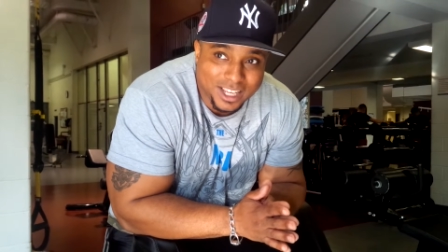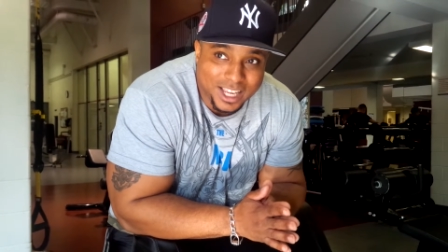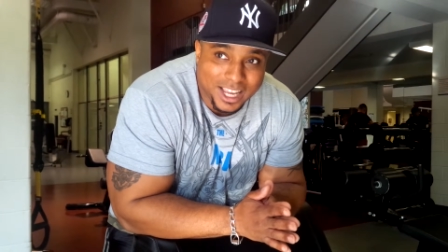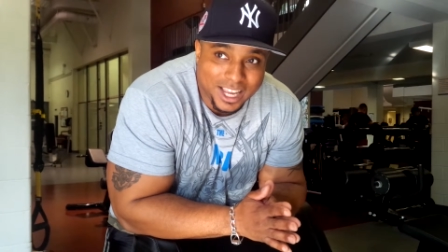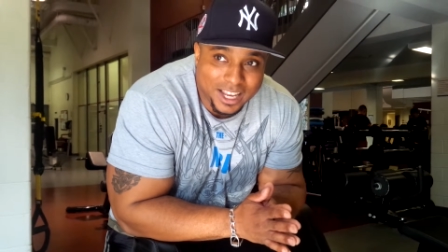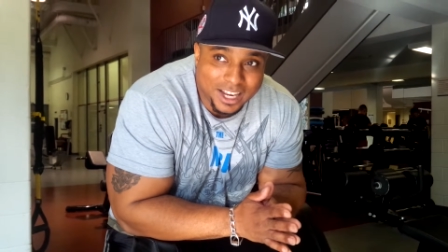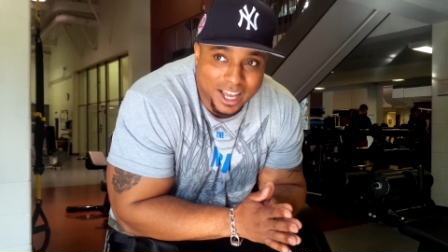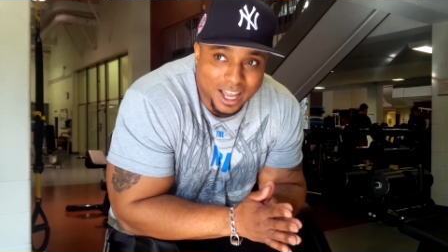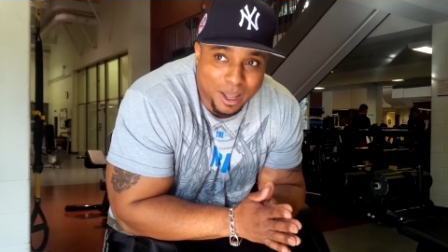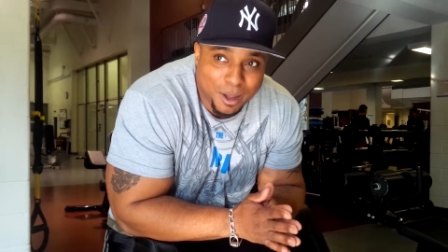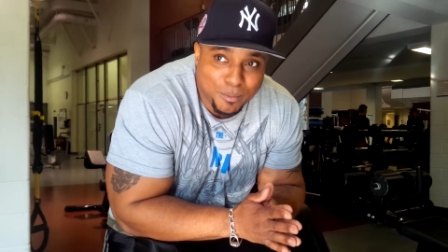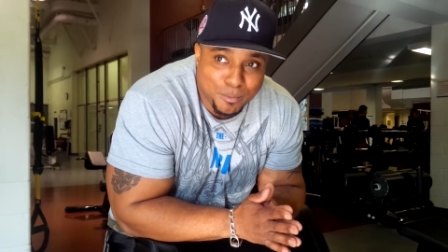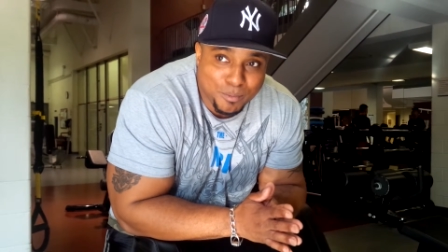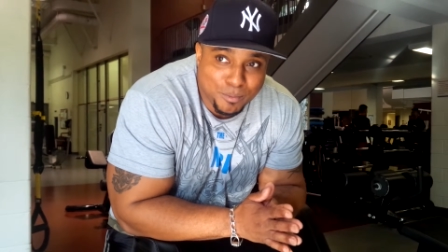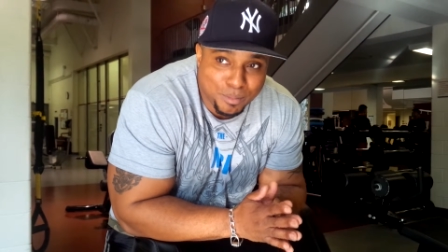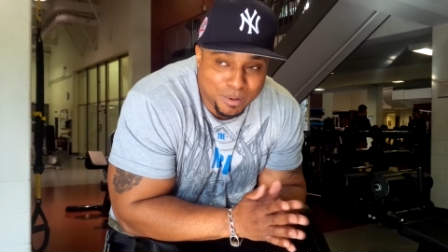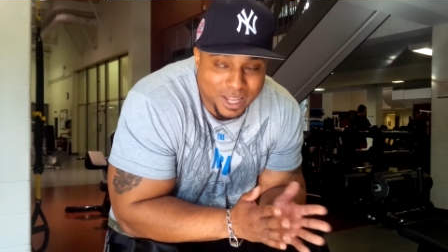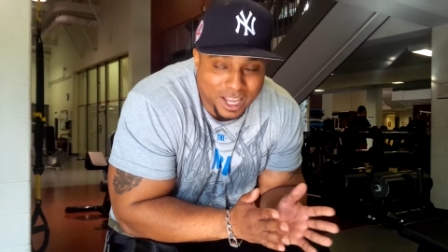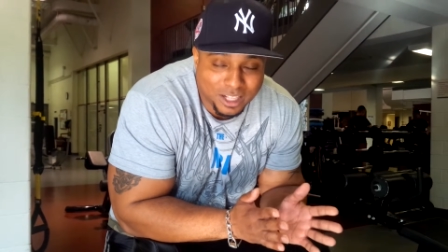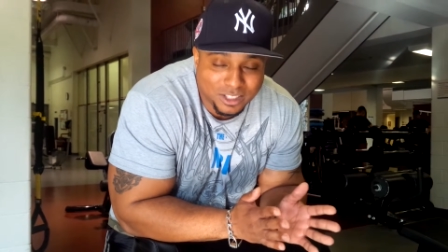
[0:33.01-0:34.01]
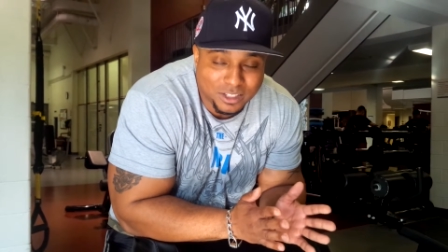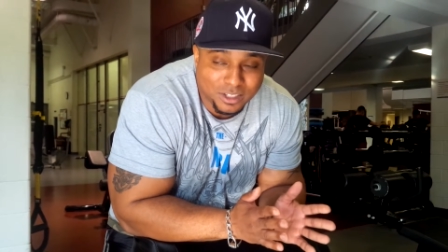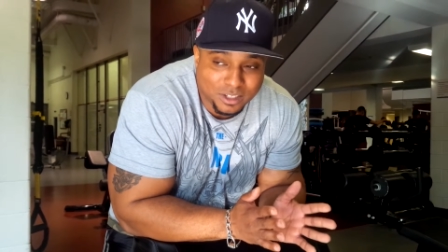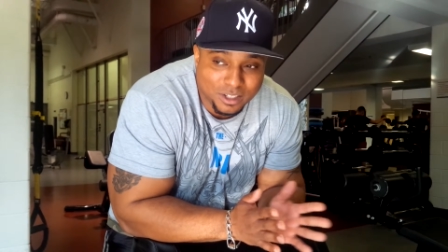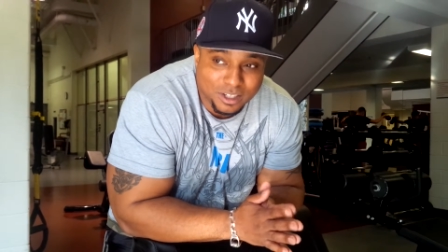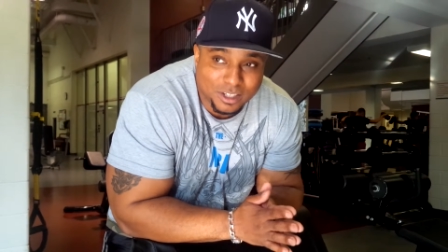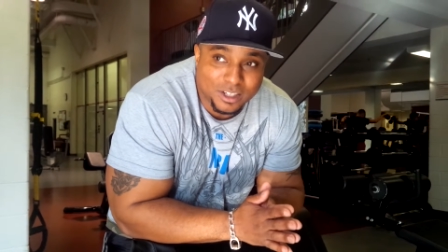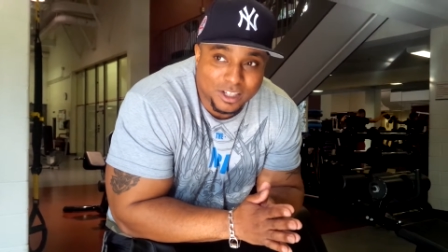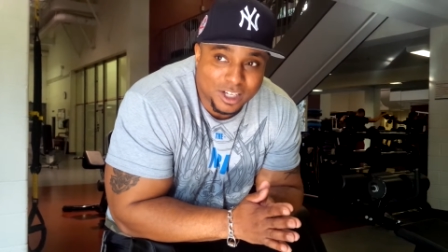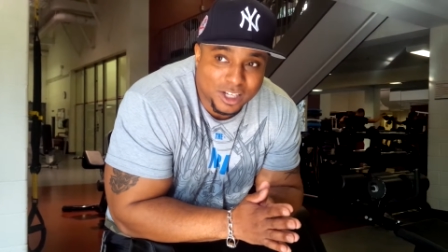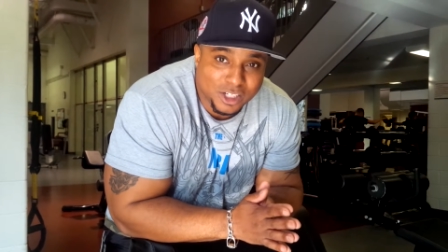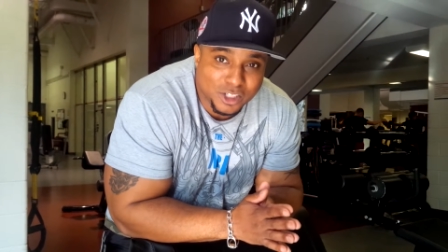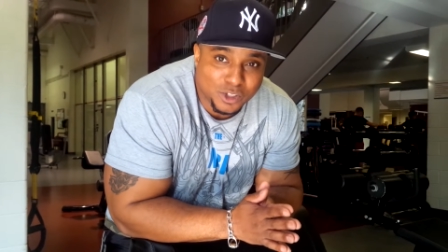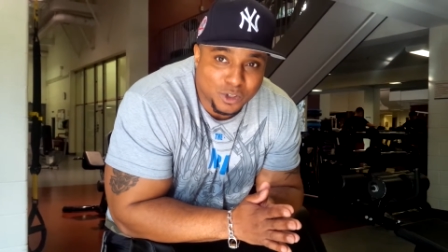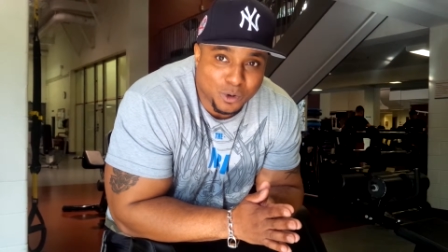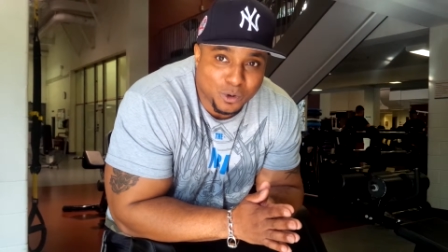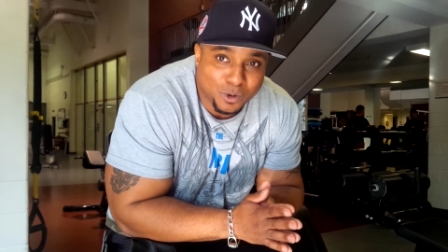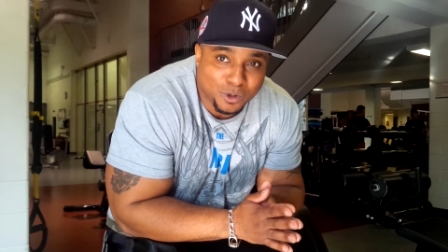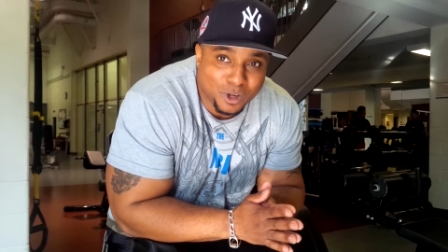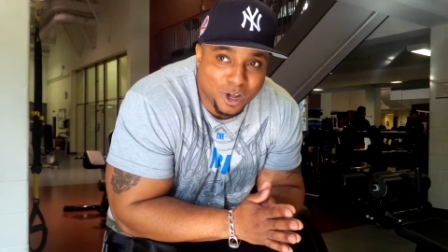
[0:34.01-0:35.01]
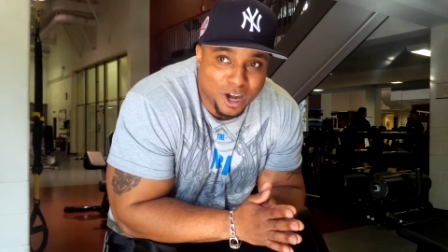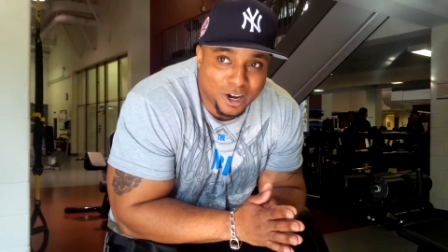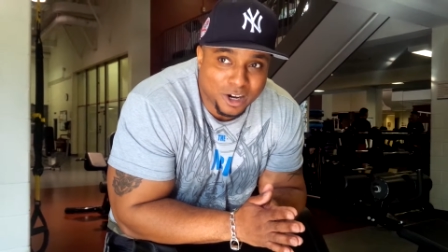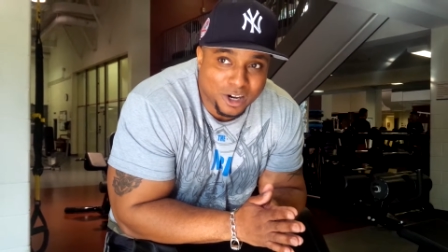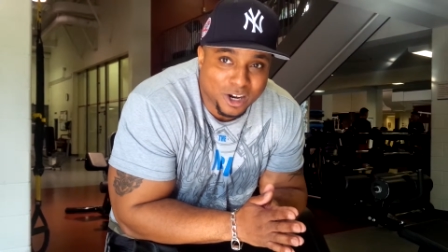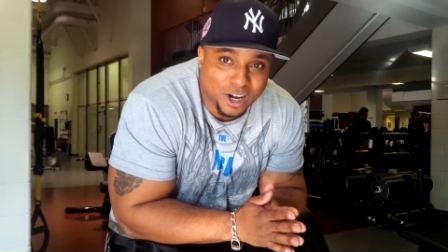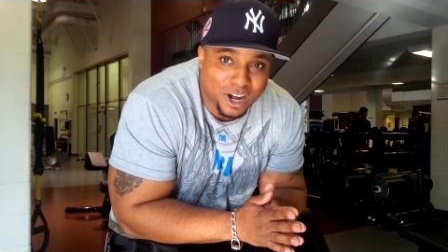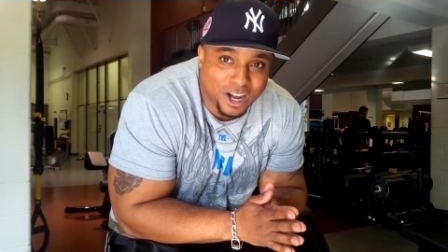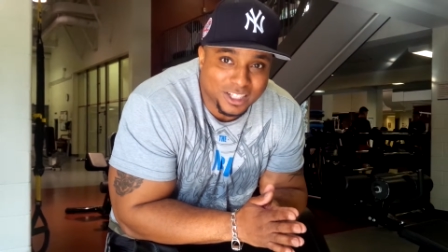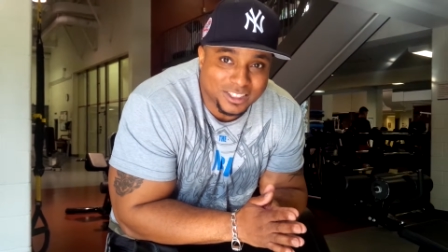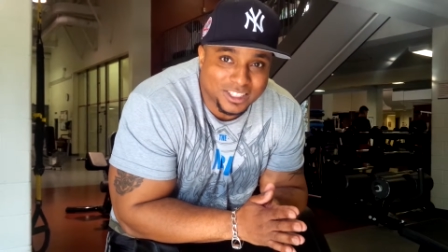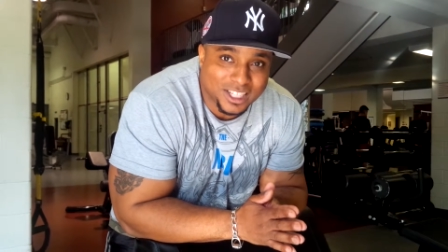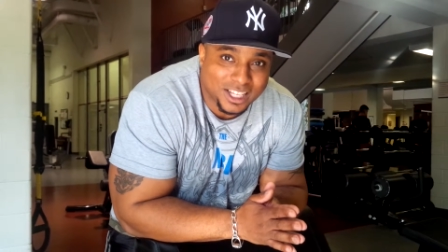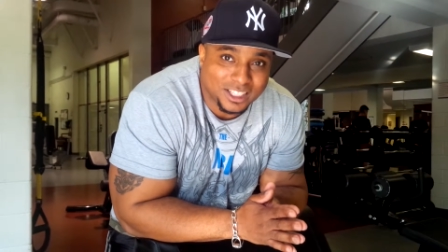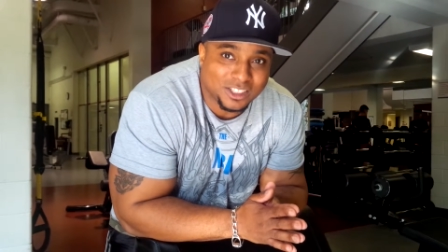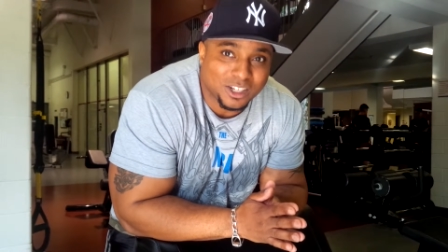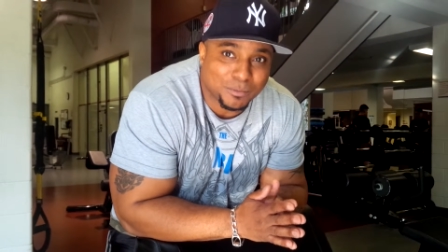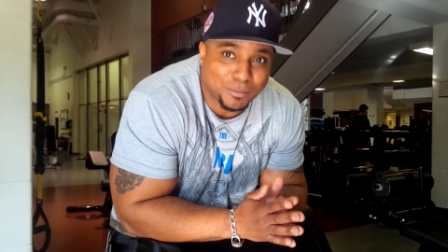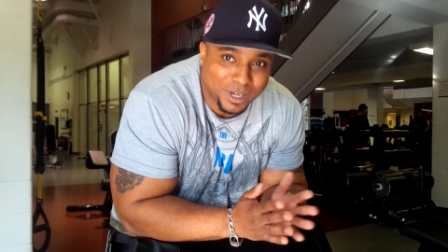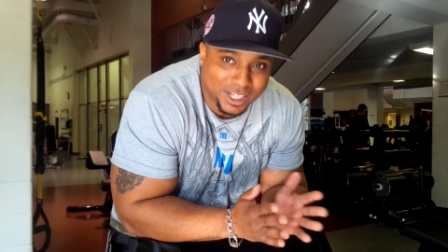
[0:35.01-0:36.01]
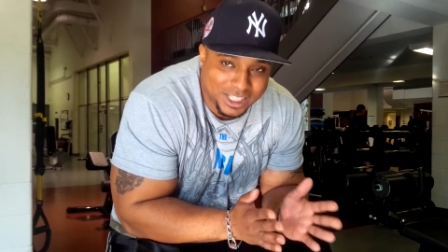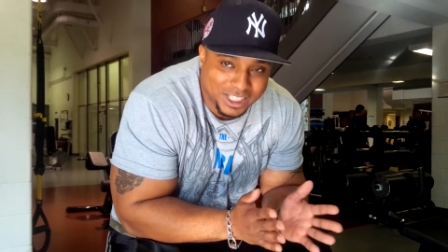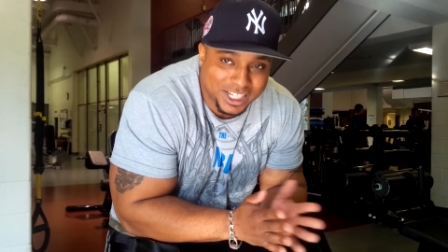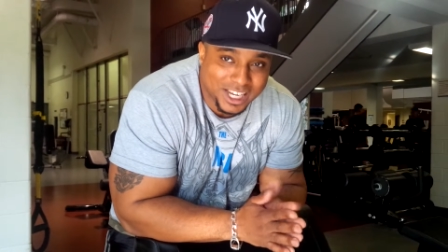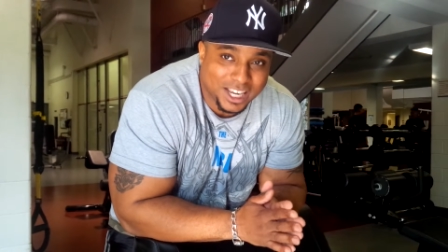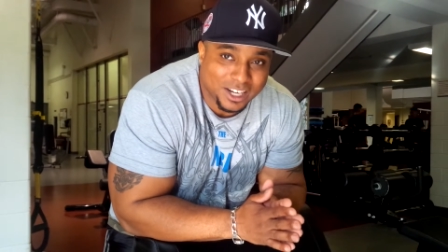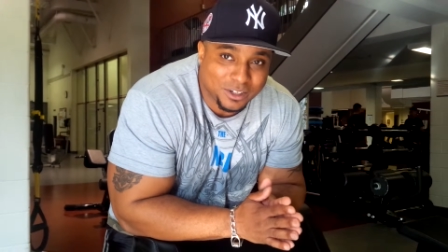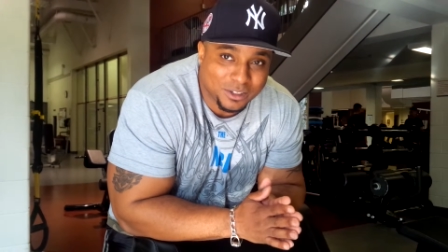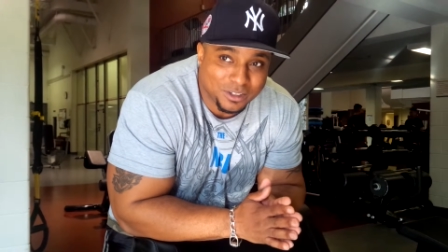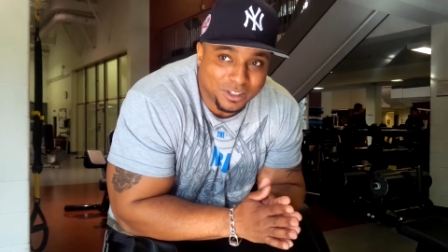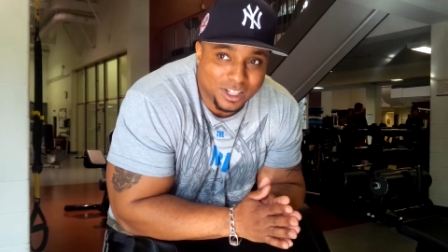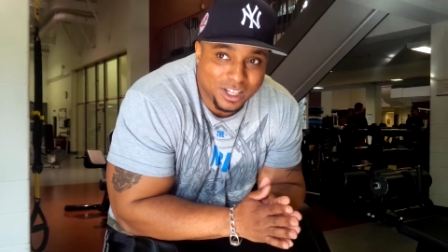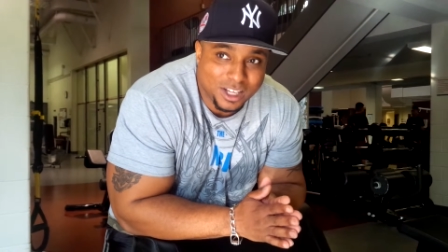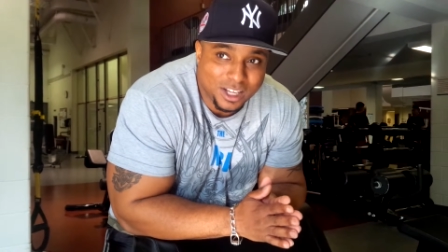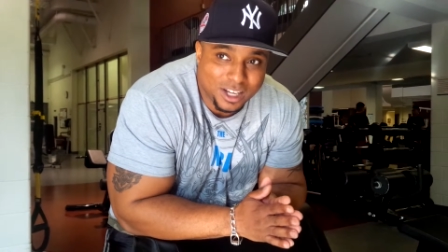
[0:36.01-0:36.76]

and I plan to show longer content on my channel.